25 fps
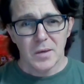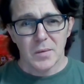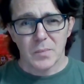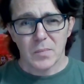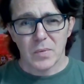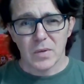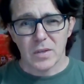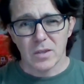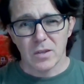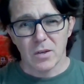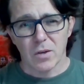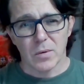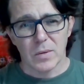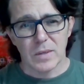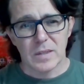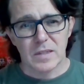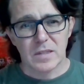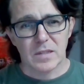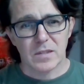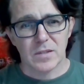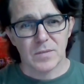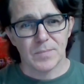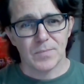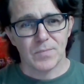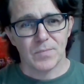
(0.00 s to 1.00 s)
But, you know,
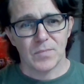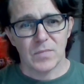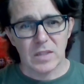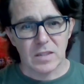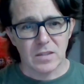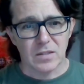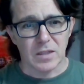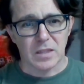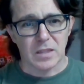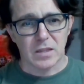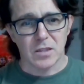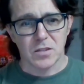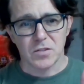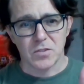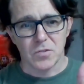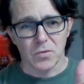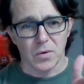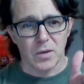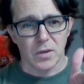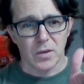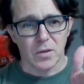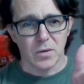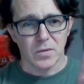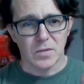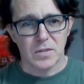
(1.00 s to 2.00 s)
it's like the
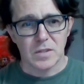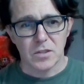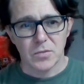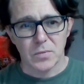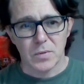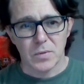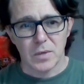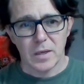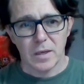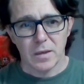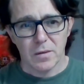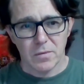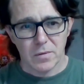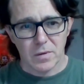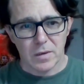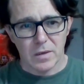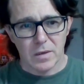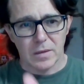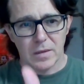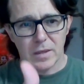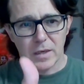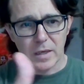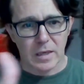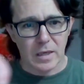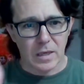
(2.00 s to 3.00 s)
story goes this way
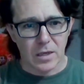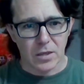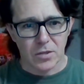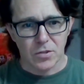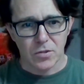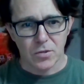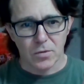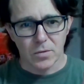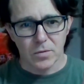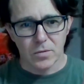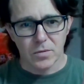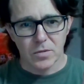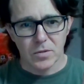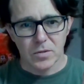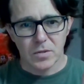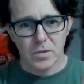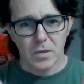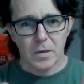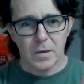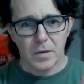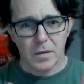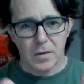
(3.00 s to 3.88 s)
and then it kind of turns.